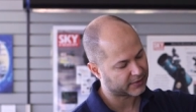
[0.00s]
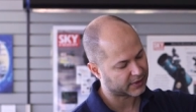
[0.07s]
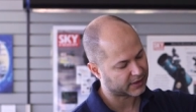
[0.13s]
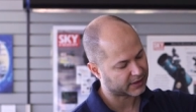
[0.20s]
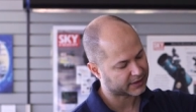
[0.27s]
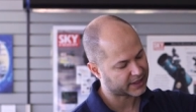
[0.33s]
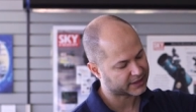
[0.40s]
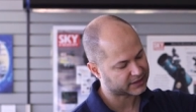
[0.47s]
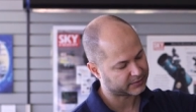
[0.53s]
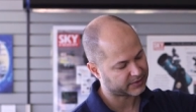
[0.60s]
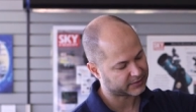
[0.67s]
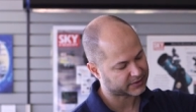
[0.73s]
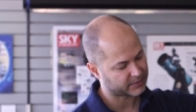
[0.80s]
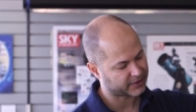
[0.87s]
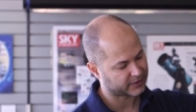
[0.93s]
uh
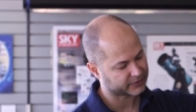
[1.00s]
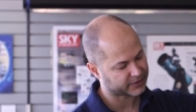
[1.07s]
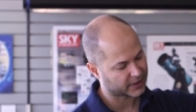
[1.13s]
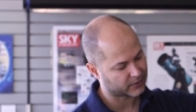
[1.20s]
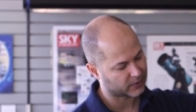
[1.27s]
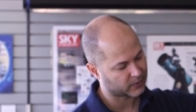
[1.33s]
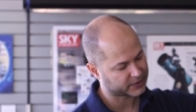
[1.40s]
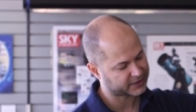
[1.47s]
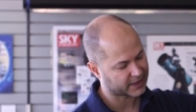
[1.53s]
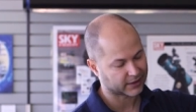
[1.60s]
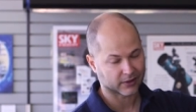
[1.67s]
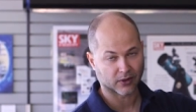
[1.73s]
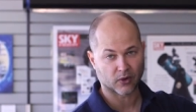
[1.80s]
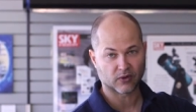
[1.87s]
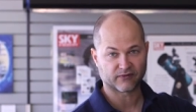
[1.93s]
occasionally somebody will say, well, what's that
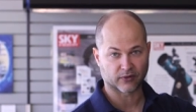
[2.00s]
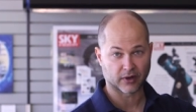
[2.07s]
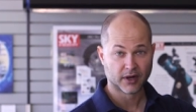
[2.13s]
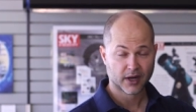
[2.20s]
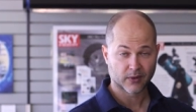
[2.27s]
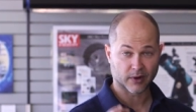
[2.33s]
little hole for?